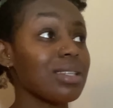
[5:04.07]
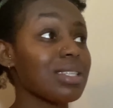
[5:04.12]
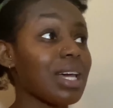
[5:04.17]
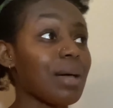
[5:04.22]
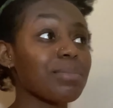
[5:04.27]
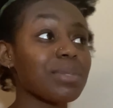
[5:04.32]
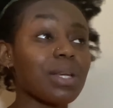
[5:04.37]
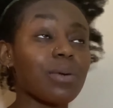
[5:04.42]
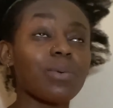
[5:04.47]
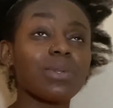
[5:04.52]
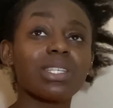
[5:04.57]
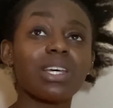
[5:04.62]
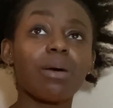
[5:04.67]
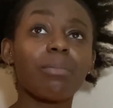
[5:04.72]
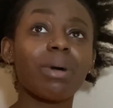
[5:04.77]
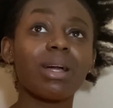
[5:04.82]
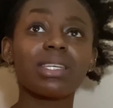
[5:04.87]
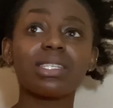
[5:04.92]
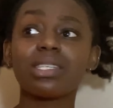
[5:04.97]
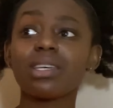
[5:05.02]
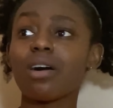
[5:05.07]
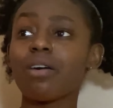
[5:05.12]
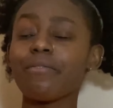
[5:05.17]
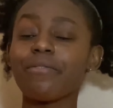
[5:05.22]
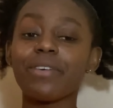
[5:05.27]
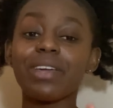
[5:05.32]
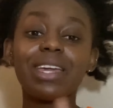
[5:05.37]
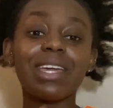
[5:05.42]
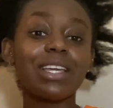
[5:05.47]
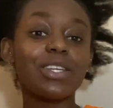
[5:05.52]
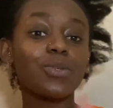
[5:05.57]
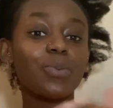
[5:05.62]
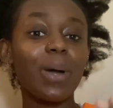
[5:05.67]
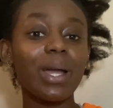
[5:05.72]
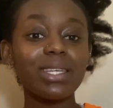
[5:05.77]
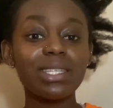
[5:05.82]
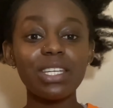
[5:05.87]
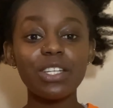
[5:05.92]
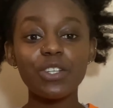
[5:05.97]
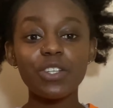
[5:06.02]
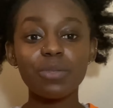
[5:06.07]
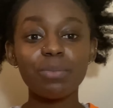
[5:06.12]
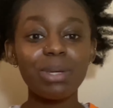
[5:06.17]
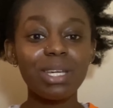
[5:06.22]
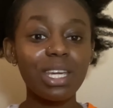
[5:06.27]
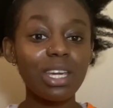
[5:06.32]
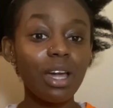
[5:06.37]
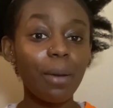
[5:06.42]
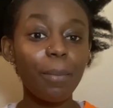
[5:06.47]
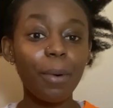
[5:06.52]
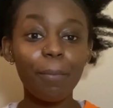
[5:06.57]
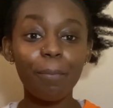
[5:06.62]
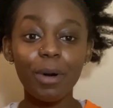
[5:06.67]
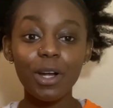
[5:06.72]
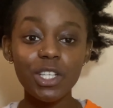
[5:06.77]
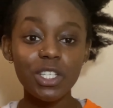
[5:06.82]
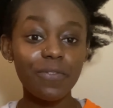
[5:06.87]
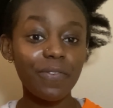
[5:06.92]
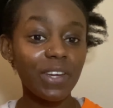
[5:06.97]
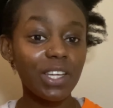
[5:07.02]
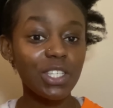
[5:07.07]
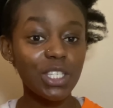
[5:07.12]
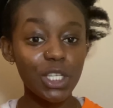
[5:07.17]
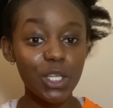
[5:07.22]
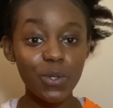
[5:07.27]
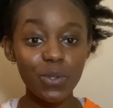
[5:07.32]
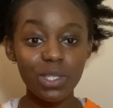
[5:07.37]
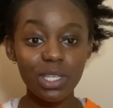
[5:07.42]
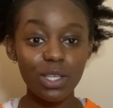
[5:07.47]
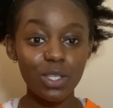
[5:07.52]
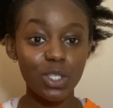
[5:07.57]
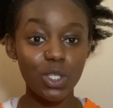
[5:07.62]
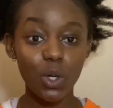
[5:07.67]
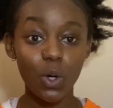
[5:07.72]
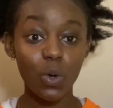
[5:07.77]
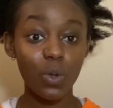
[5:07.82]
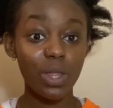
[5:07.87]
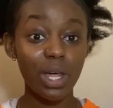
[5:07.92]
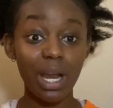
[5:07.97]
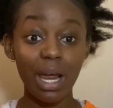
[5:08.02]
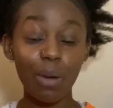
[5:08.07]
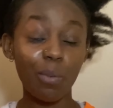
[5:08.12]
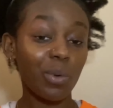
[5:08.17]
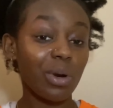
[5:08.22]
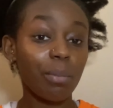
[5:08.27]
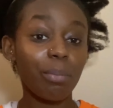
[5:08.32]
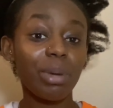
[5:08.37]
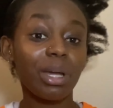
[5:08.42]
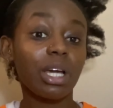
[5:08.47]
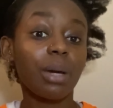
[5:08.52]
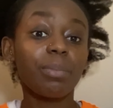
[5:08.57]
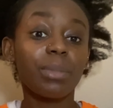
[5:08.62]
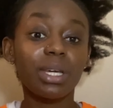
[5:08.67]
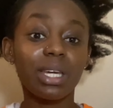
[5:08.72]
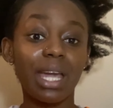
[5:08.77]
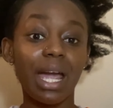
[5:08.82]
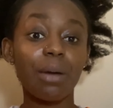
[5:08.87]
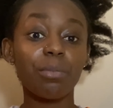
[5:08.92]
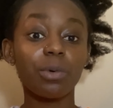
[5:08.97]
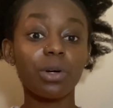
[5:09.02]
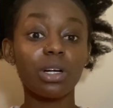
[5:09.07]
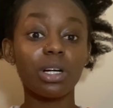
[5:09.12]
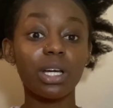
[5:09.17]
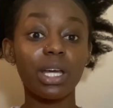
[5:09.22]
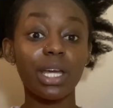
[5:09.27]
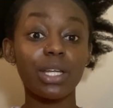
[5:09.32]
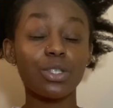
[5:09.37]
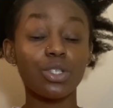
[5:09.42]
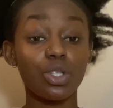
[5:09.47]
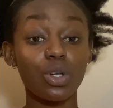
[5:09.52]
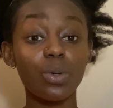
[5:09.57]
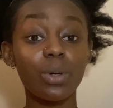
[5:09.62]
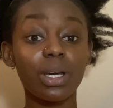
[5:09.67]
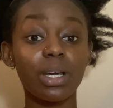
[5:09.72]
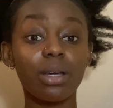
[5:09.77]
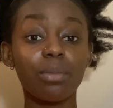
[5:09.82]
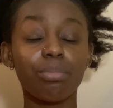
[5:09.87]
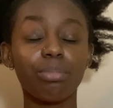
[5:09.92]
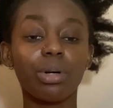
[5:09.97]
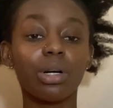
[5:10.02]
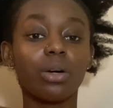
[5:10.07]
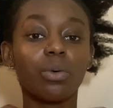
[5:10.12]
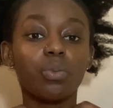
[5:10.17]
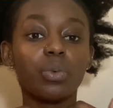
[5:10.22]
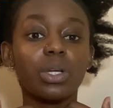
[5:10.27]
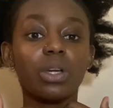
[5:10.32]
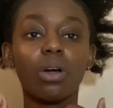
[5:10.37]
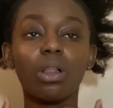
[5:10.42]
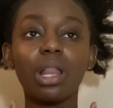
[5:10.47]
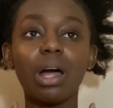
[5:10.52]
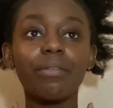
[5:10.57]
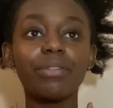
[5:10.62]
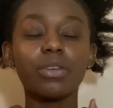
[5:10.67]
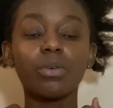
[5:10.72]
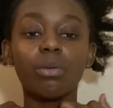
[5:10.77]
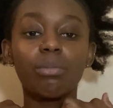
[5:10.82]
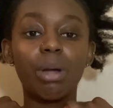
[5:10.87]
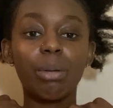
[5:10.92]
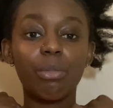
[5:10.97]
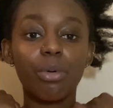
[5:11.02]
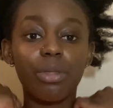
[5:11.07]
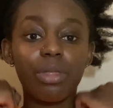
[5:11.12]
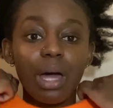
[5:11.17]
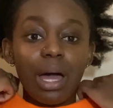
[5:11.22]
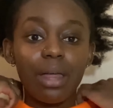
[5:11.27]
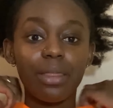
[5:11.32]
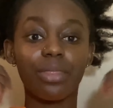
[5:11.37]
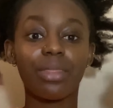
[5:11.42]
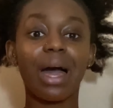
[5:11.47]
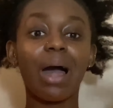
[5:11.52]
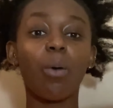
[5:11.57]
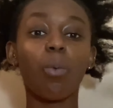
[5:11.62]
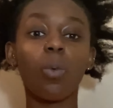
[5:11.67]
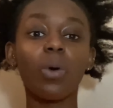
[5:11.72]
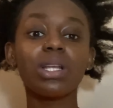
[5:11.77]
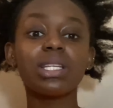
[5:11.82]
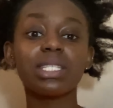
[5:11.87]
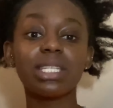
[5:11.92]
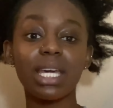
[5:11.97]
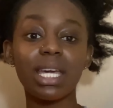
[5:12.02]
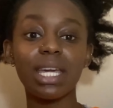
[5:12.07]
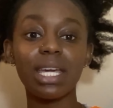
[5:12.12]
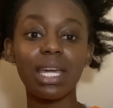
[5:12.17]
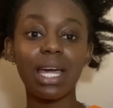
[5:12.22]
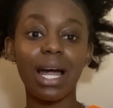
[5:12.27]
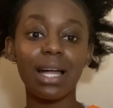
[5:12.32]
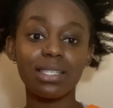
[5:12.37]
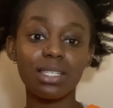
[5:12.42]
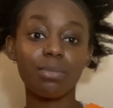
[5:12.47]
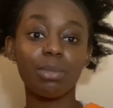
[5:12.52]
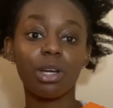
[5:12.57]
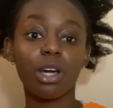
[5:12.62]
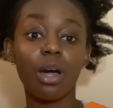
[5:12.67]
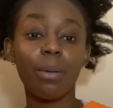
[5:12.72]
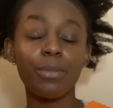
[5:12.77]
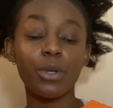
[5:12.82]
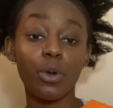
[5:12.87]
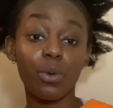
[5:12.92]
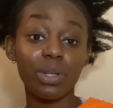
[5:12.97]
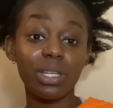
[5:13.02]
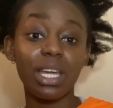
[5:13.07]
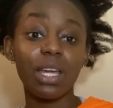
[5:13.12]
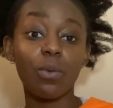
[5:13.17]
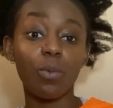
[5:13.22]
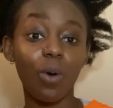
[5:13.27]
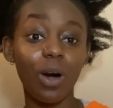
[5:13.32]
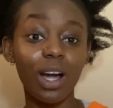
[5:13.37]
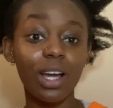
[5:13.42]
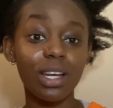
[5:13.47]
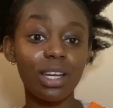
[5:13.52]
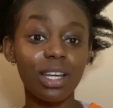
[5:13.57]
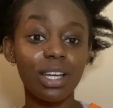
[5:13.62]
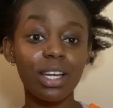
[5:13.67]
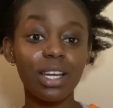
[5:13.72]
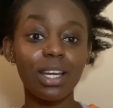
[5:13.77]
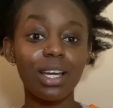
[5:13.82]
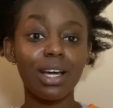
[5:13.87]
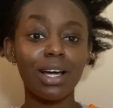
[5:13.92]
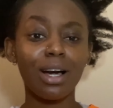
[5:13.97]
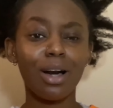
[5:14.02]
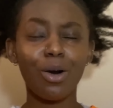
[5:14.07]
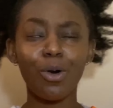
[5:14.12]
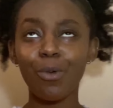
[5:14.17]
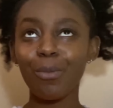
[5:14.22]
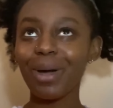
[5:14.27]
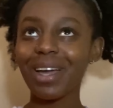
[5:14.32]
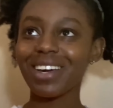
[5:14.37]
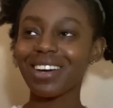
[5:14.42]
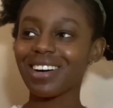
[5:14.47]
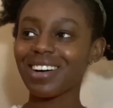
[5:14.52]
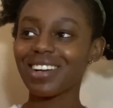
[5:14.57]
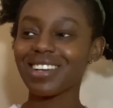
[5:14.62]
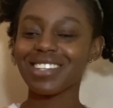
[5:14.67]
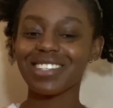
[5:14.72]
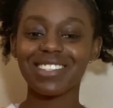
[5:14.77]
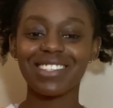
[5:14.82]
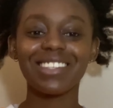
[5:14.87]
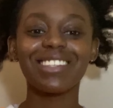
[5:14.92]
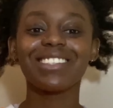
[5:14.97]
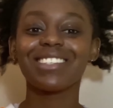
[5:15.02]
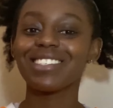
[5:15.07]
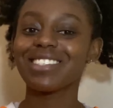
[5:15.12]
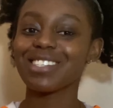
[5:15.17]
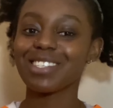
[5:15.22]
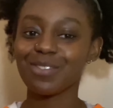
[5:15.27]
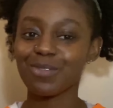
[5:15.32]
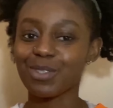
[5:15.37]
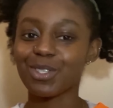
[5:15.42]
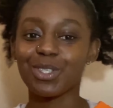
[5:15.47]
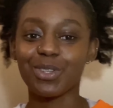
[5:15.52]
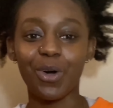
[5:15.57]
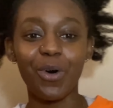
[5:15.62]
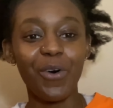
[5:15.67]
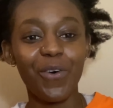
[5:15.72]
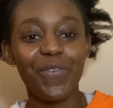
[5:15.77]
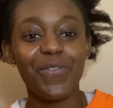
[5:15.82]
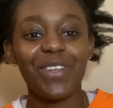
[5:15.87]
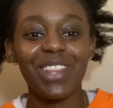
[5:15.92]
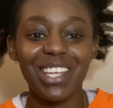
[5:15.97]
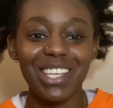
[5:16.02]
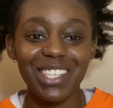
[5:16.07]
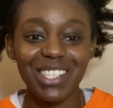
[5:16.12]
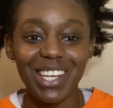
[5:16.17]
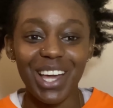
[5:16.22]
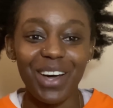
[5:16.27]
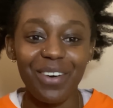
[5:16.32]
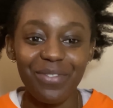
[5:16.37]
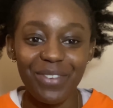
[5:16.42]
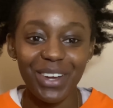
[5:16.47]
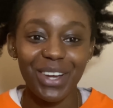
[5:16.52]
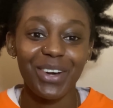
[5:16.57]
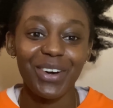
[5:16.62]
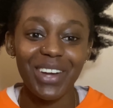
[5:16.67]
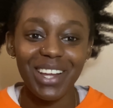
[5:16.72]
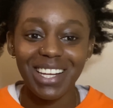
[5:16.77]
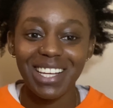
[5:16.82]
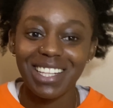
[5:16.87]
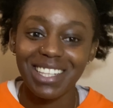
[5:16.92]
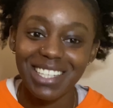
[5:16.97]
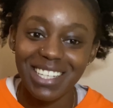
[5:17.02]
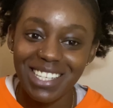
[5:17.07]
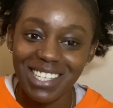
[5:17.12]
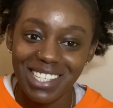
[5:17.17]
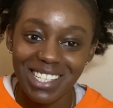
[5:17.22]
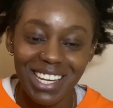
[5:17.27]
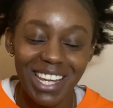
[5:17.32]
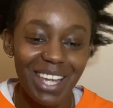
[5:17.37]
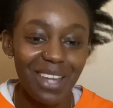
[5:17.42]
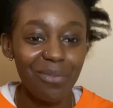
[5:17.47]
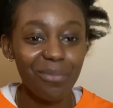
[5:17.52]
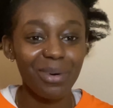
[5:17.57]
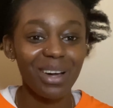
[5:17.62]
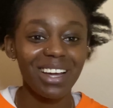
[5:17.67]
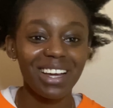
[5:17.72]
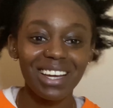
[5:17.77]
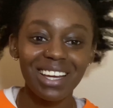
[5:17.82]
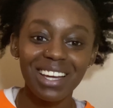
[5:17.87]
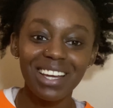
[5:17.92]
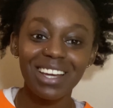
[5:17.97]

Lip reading: times that I would tell myself XYZ, just making up a bunch of excuses so that I wouldn't pick up the camera and do it. But we all have to remember that that one day has to become your day one. Oh my gosh, this is so philosophical and cliche, but